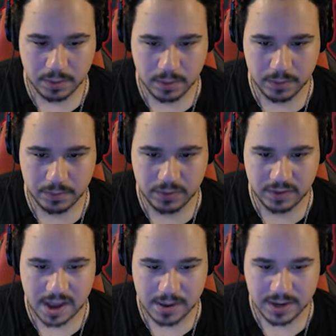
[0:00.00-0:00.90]
bulbs
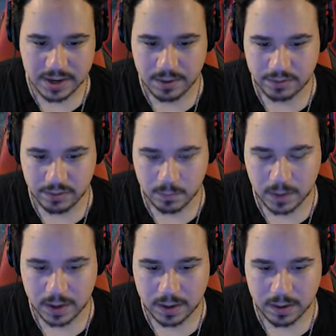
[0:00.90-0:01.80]
down here
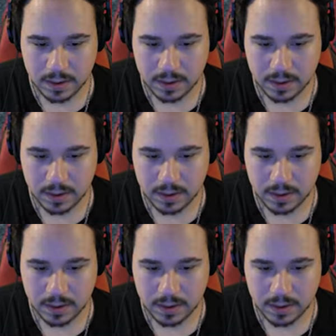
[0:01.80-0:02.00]
somewhere.